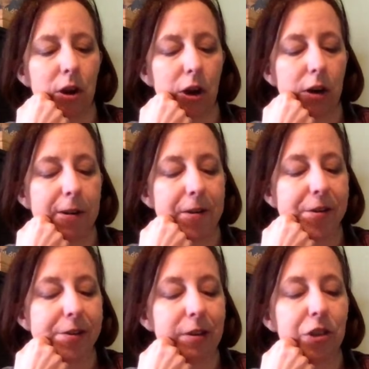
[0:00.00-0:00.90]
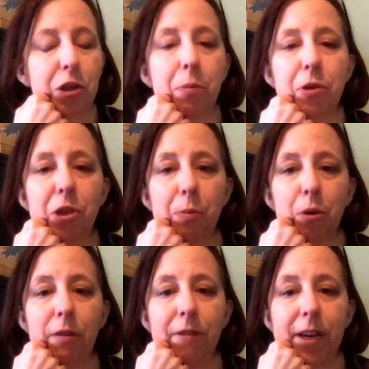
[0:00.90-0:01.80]
Guard. Super,
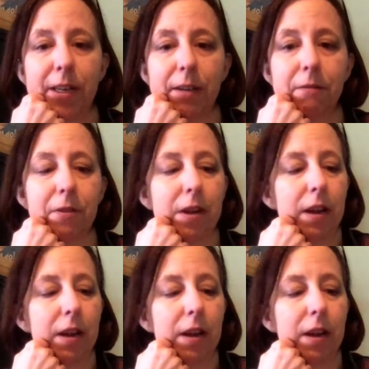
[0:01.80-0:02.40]
super effective.